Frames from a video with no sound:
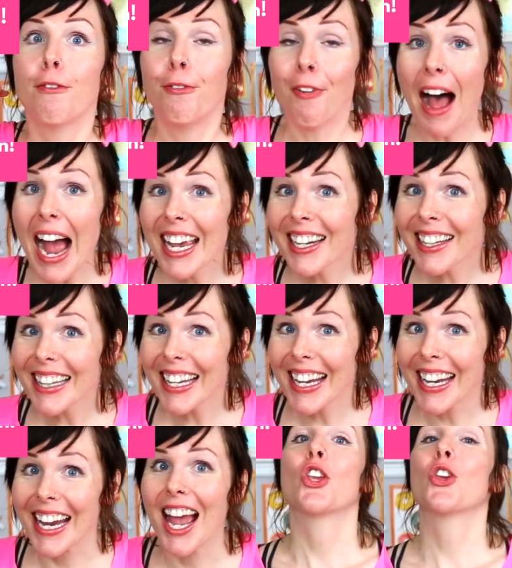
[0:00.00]

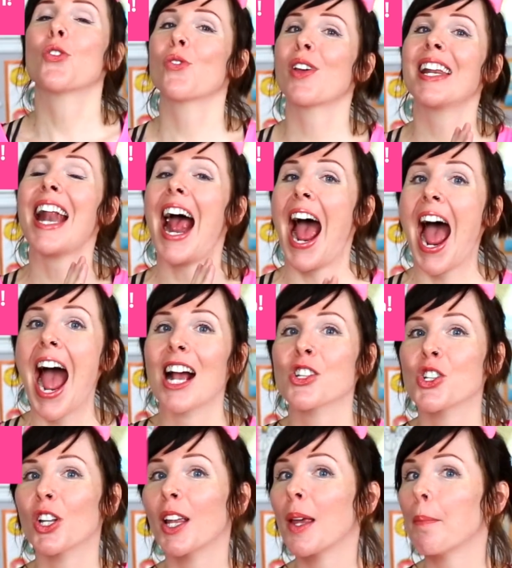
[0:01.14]
Finally, you can
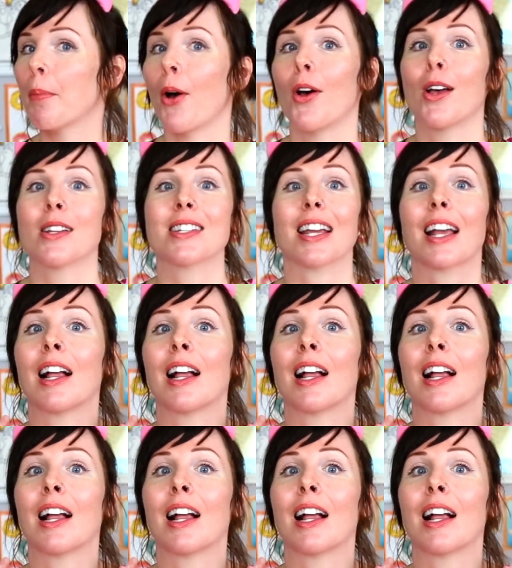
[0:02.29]
actually put